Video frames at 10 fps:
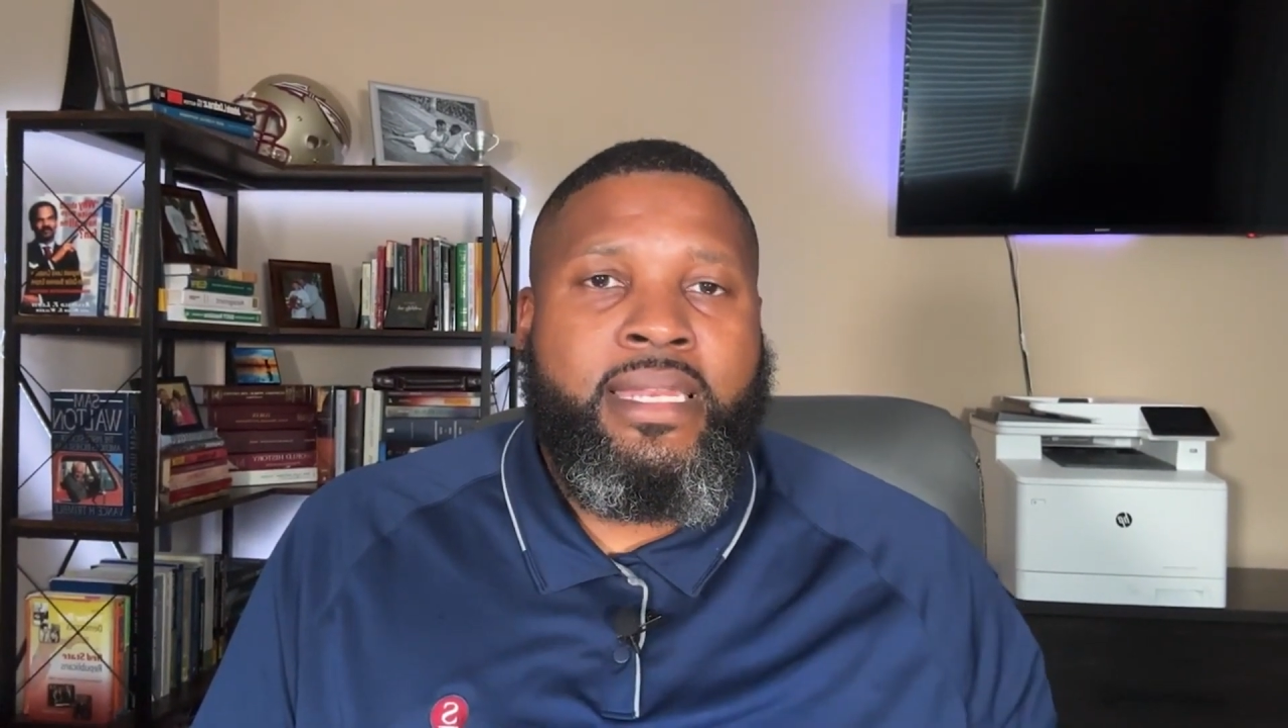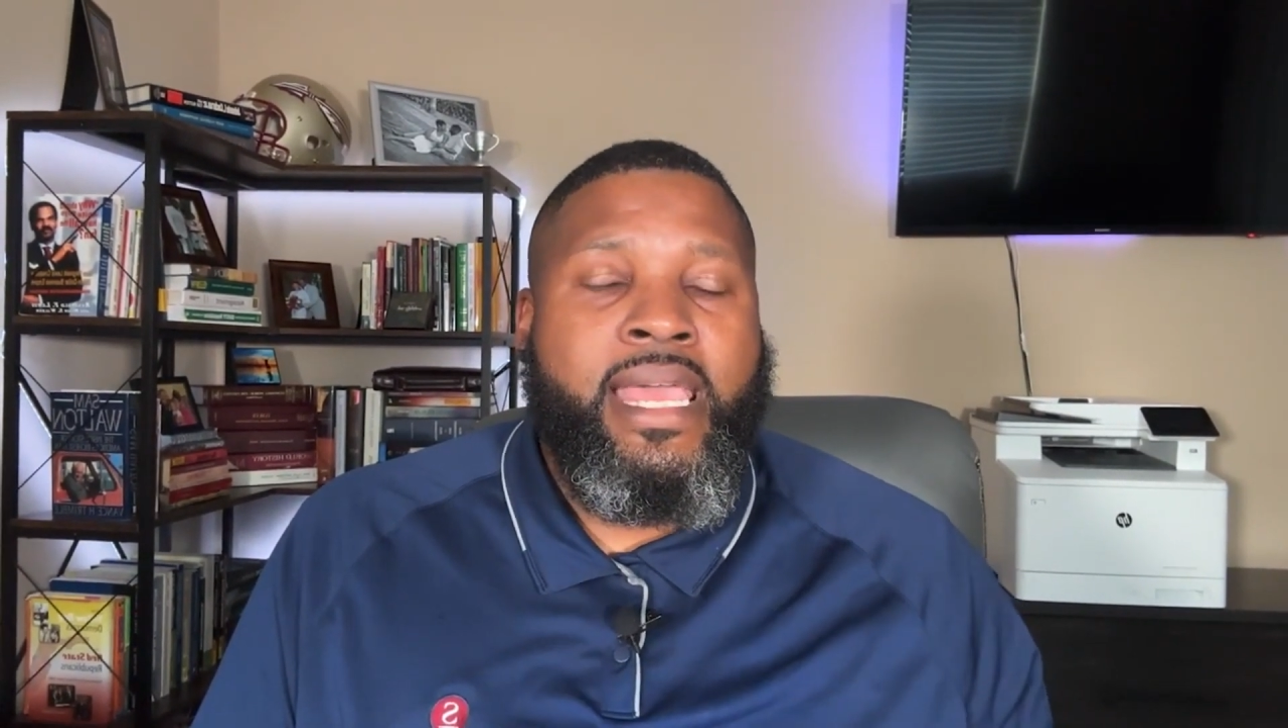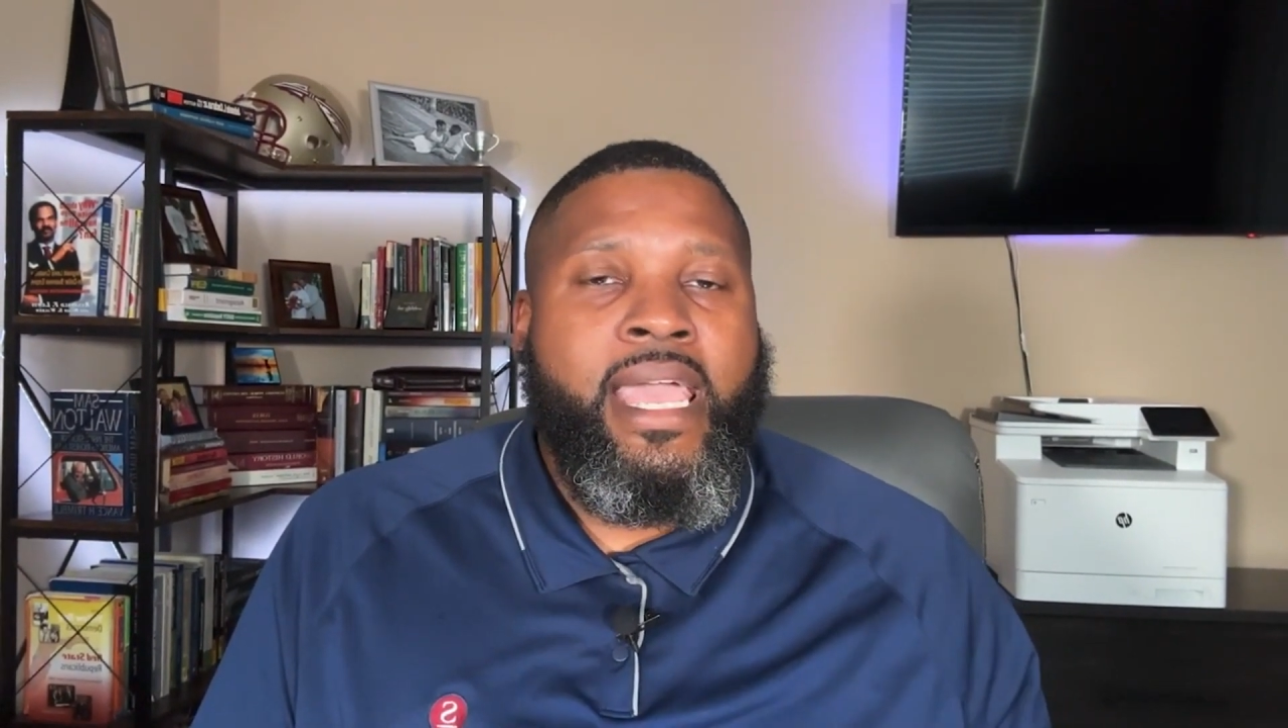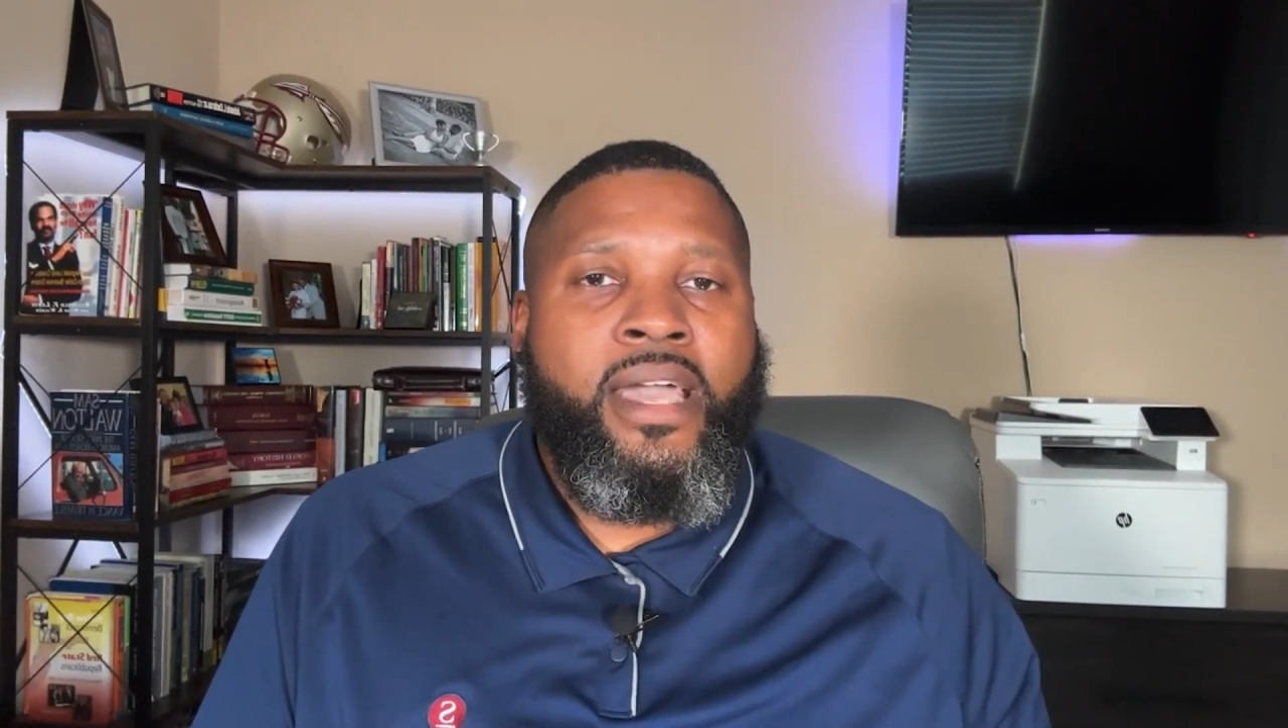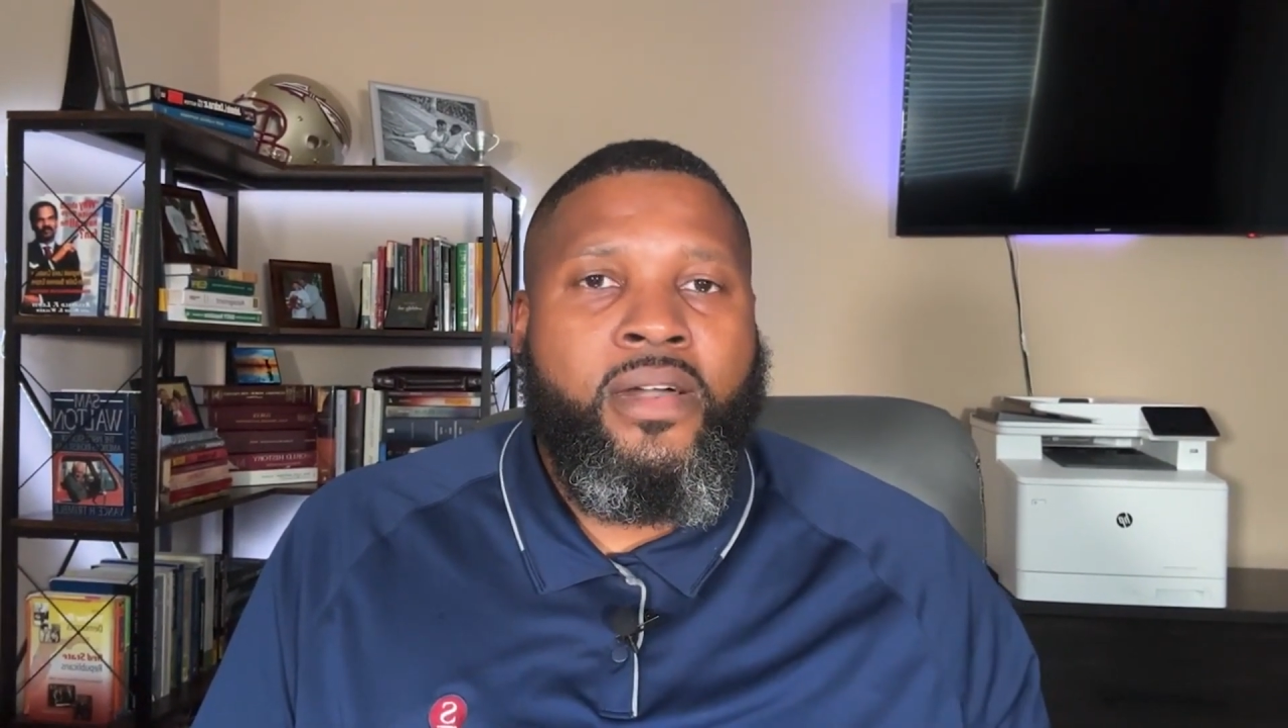
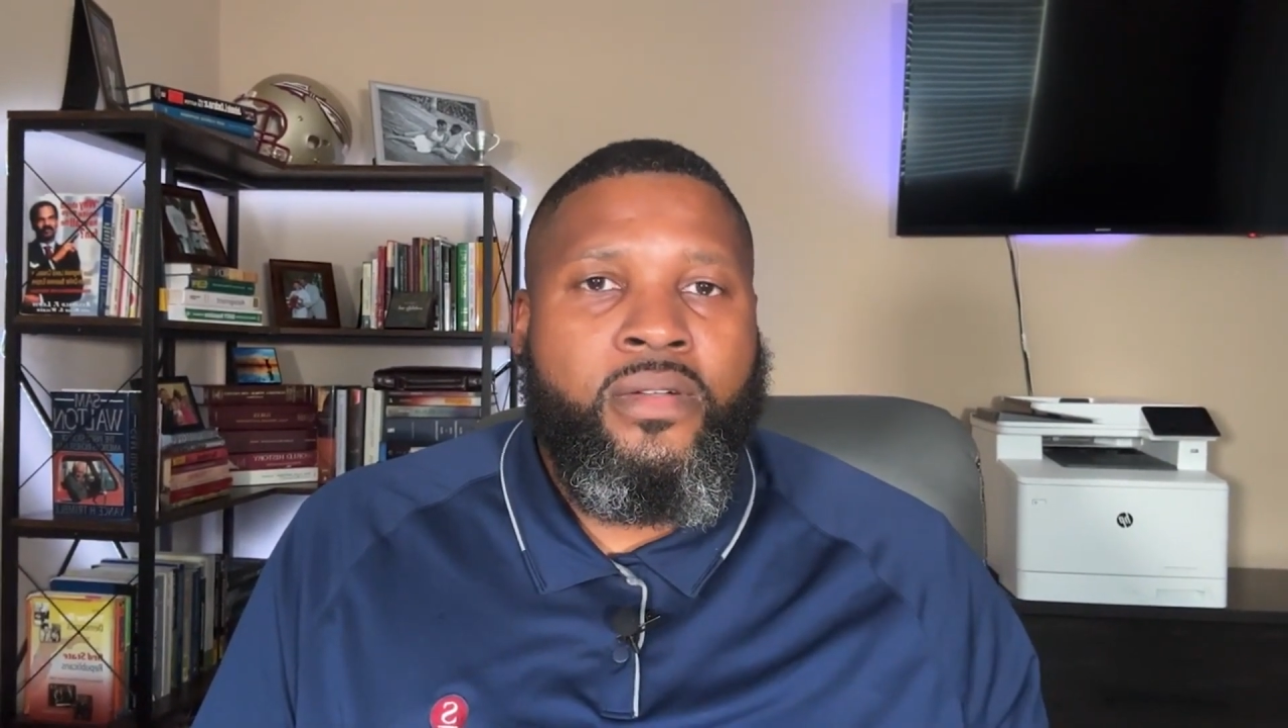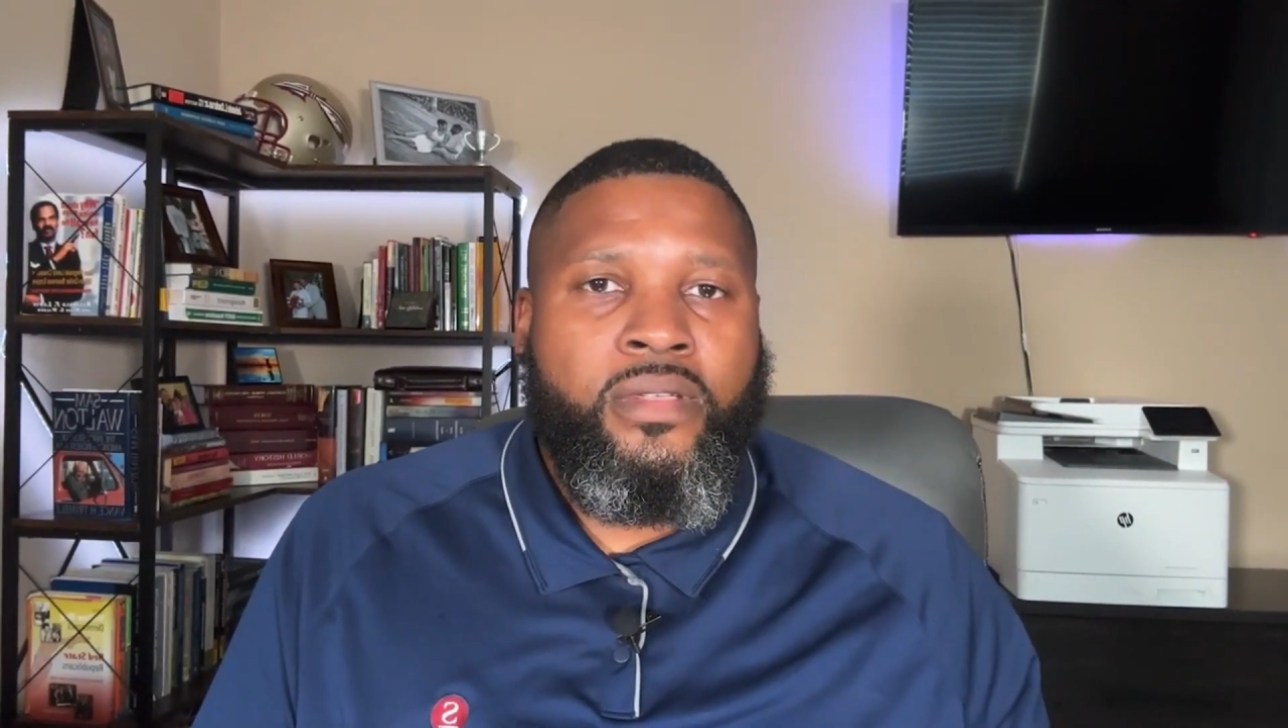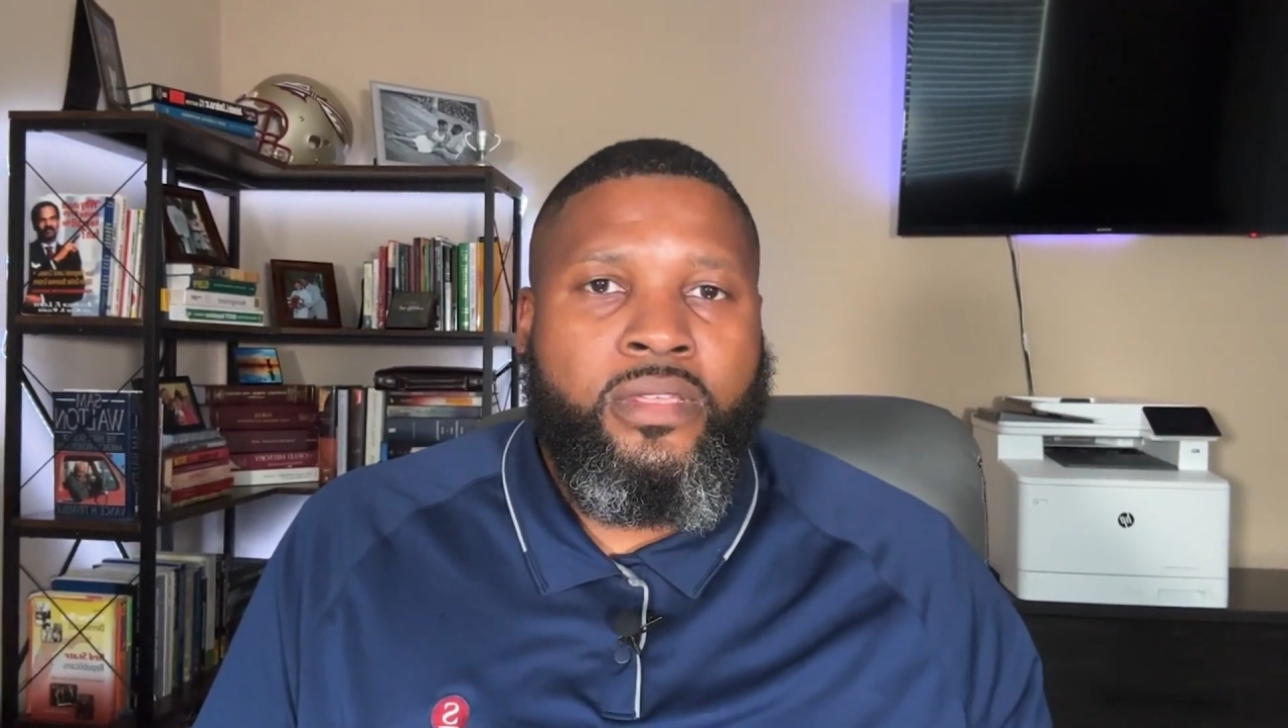now,